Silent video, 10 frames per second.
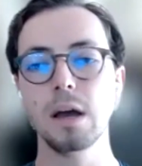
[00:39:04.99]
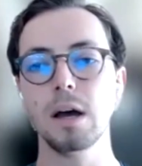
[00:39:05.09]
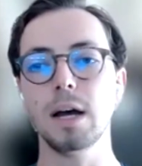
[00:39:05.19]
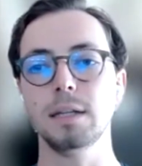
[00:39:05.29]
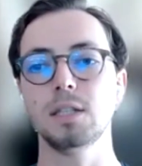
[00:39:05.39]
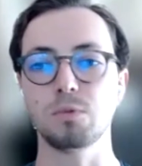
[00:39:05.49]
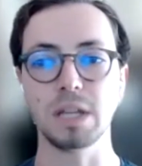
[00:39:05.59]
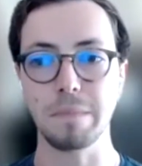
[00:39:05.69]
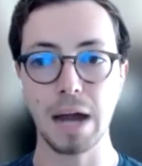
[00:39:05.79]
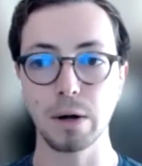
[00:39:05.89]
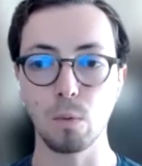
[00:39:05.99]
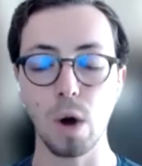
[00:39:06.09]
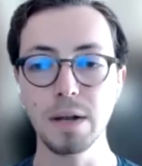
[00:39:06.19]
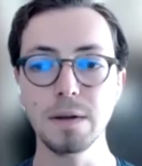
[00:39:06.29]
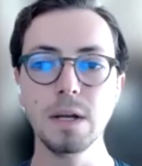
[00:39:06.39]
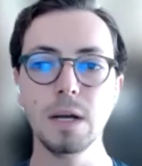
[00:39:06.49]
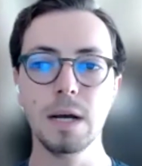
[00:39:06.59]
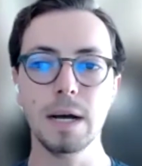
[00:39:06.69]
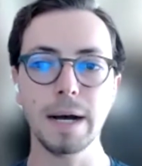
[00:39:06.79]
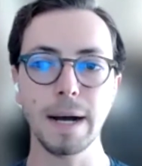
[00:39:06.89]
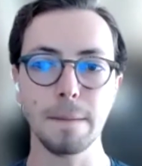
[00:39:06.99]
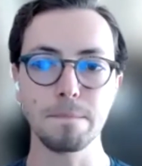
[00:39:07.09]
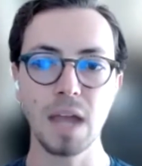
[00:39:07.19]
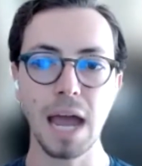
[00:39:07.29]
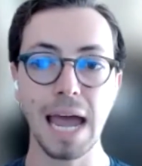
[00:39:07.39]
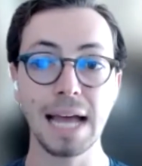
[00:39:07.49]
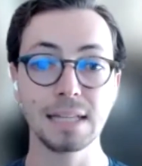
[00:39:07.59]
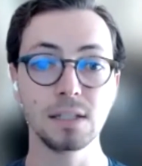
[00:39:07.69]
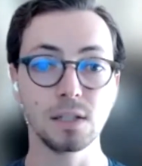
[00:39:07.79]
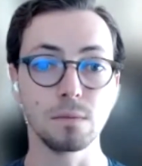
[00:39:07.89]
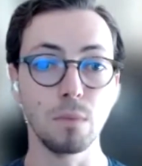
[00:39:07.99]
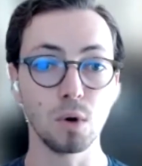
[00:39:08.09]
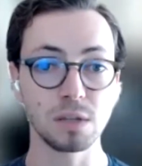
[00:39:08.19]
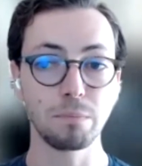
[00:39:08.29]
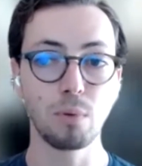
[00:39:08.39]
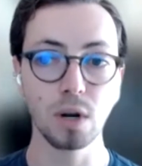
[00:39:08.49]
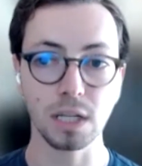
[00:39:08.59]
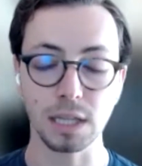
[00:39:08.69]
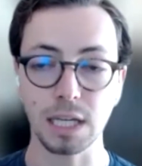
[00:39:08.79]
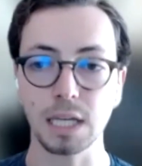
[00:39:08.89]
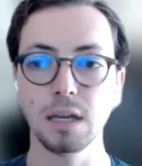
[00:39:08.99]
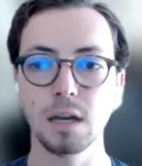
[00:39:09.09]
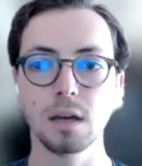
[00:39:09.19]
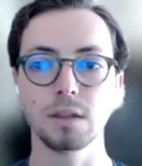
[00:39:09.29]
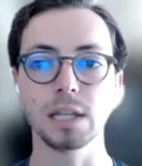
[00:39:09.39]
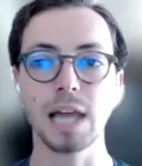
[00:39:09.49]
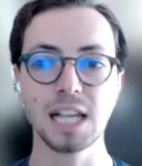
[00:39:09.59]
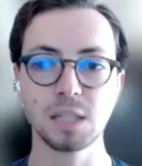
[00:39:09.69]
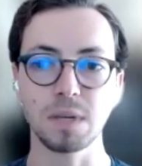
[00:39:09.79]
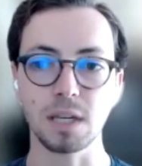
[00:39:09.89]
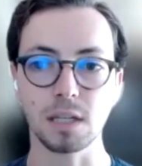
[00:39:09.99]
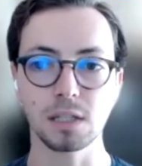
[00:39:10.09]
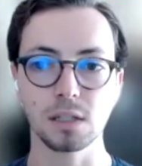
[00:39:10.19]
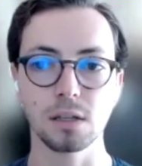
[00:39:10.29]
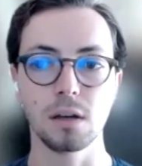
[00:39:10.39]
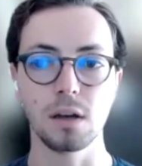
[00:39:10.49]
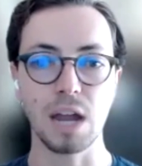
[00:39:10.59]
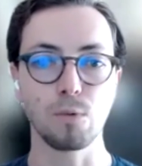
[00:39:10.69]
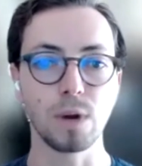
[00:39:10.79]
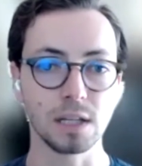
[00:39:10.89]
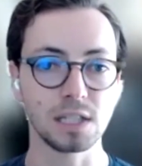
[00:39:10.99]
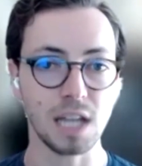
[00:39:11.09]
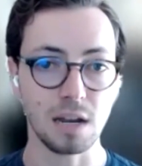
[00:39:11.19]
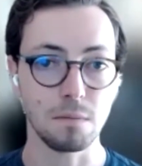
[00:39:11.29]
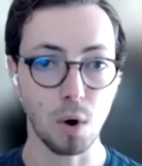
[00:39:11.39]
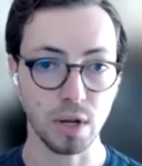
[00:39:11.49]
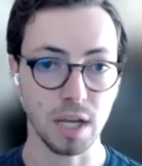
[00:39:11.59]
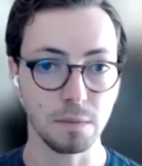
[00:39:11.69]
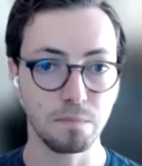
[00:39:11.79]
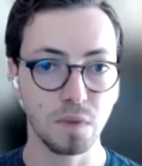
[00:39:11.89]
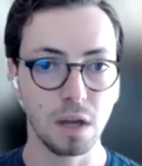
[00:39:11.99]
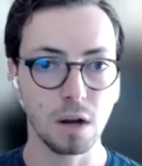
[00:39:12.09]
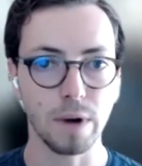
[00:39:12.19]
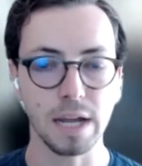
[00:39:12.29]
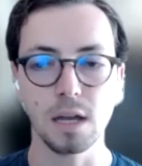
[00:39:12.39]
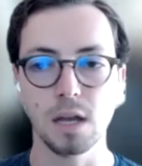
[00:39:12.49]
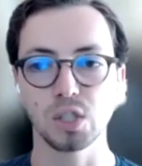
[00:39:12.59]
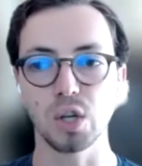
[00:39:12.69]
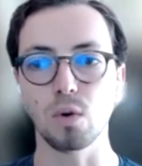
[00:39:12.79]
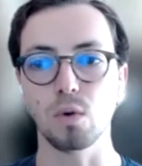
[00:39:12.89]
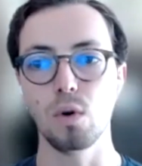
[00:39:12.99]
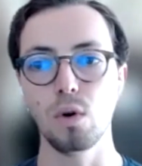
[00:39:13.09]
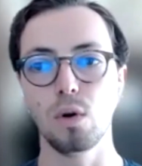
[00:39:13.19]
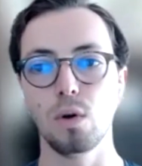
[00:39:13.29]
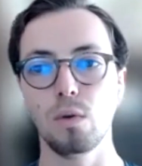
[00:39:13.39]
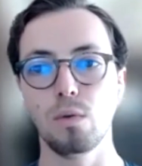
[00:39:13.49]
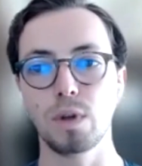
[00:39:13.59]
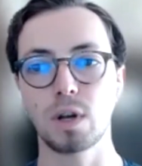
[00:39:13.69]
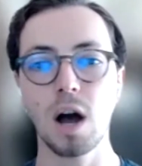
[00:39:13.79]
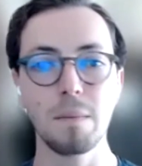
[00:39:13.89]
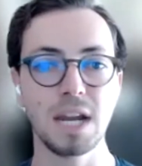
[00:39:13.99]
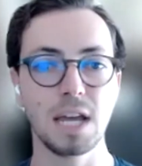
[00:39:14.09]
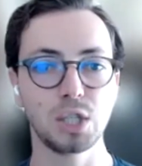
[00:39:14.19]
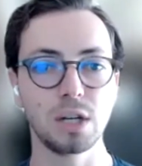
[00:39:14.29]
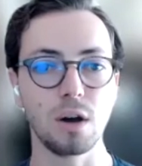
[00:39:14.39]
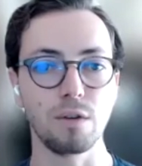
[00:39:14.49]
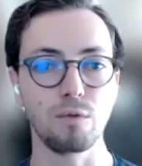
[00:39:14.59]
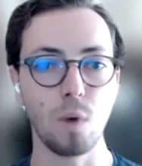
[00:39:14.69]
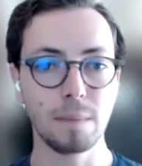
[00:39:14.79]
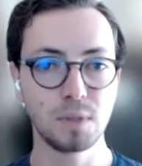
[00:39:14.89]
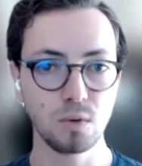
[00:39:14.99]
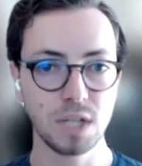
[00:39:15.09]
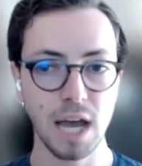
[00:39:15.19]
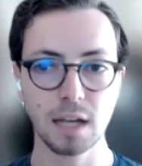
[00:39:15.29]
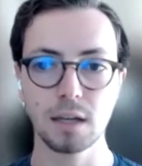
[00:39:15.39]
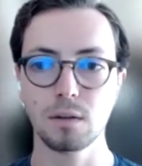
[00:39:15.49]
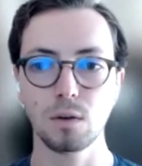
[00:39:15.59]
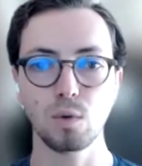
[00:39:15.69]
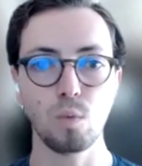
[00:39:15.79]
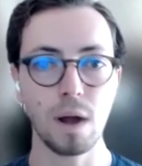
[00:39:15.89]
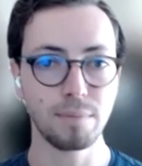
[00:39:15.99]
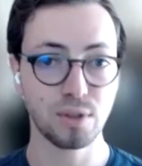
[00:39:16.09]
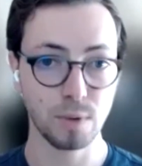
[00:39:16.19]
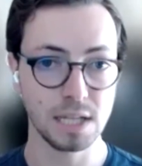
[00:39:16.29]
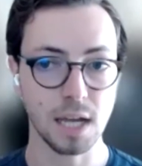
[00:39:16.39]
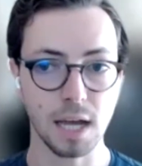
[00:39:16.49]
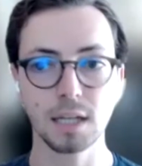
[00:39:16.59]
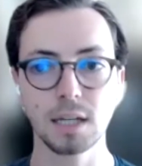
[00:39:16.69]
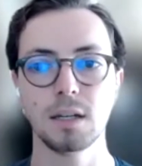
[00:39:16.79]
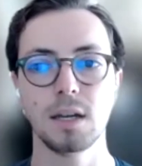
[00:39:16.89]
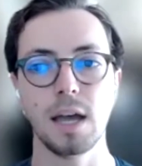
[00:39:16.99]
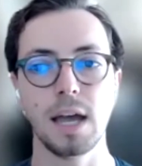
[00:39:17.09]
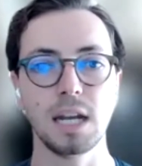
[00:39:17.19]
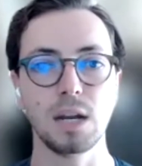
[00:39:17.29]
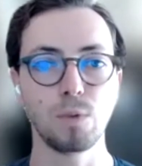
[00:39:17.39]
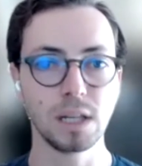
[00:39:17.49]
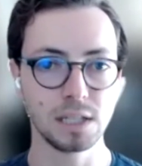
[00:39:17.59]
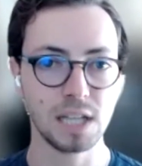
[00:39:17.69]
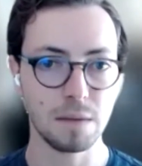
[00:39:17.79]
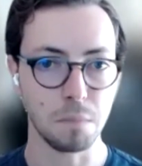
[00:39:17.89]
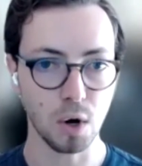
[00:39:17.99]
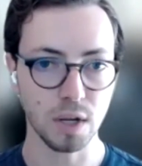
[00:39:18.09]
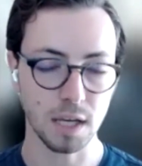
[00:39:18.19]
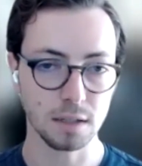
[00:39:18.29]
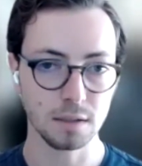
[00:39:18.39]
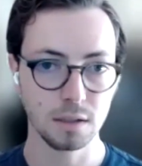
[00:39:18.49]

It doesn't really matter what. And most importantly, the last piece, a real estate market, right? So the combination of Web 2 tech, Web 3 tech, and a real estate market.